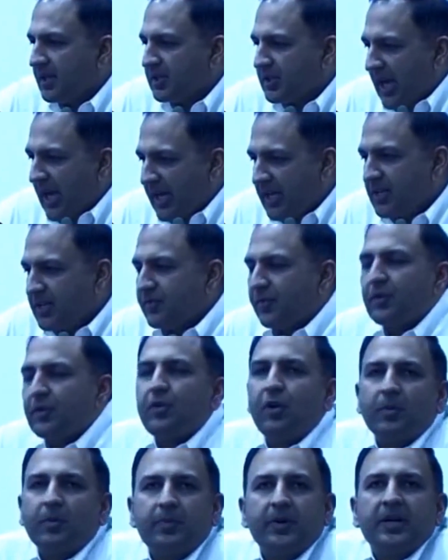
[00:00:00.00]
The challenge
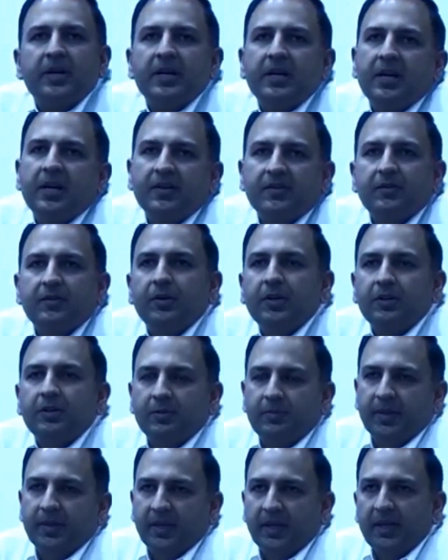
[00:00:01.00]
for corporate India is
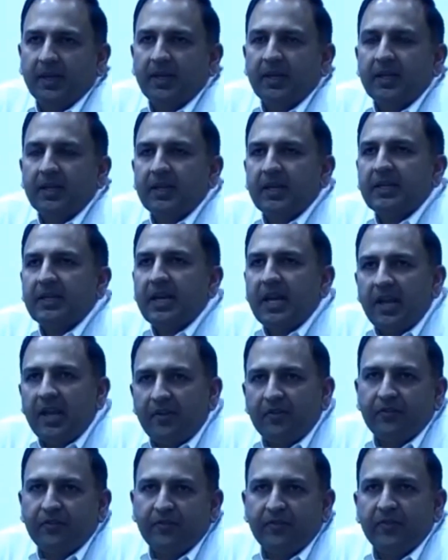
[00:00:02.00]
going to be that
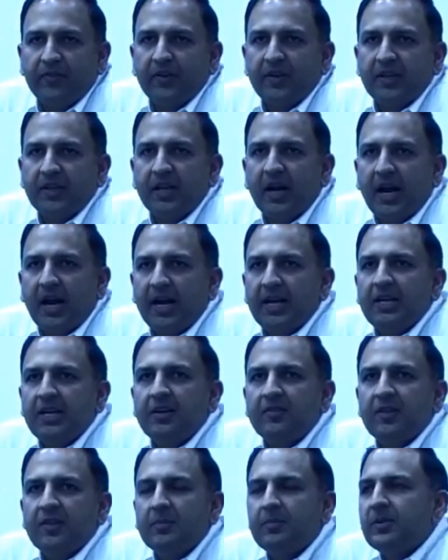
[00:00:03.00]
if the
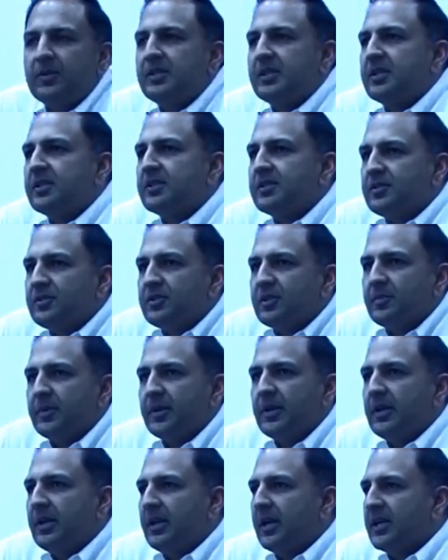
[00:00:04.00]
idea of liberal
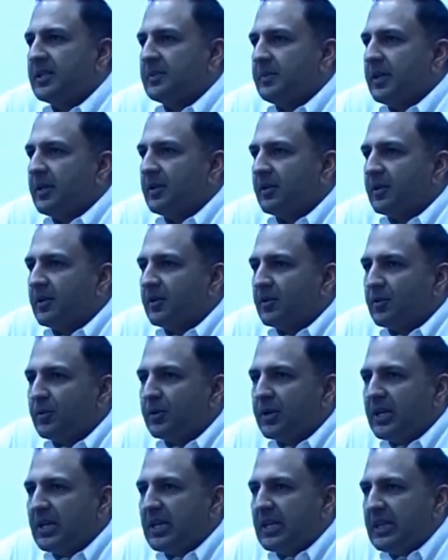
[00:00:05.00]
citizenship in India is being
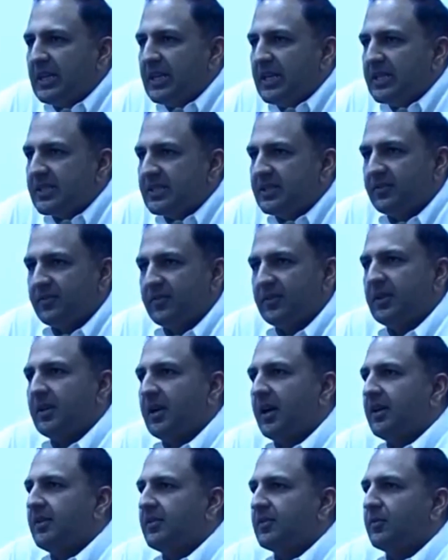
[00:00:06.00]
corroded in these
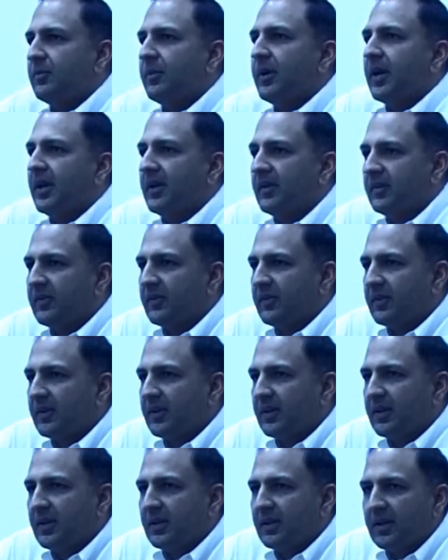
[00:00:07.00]
different kinds of ways.
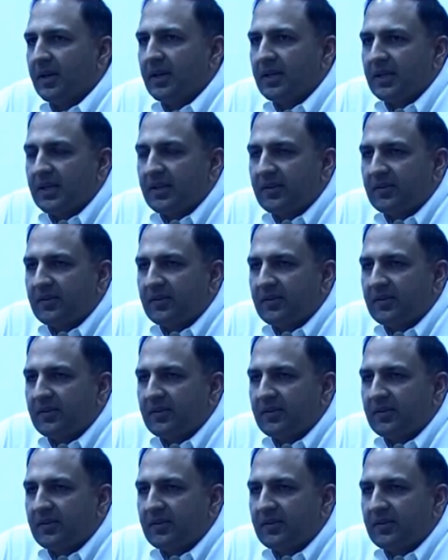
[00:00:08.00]
Right?